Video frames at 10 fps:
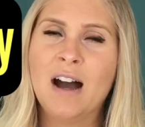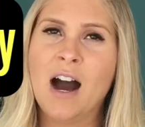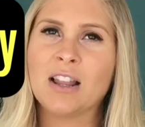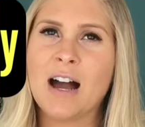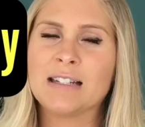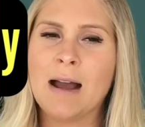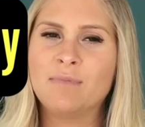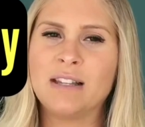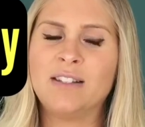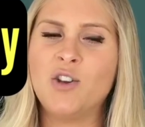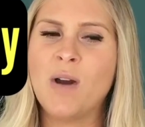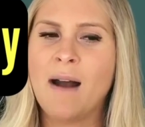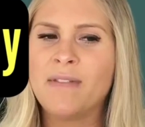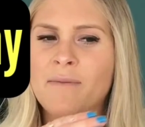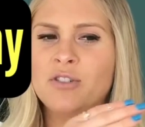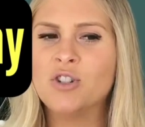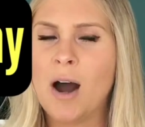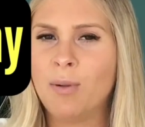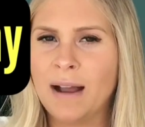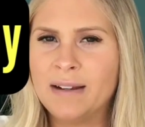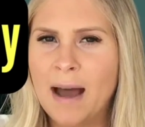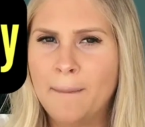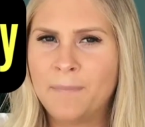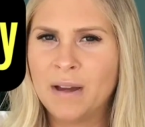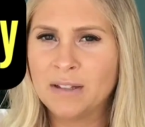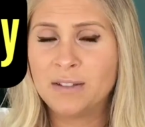A lot of times they say you have to have the job lined up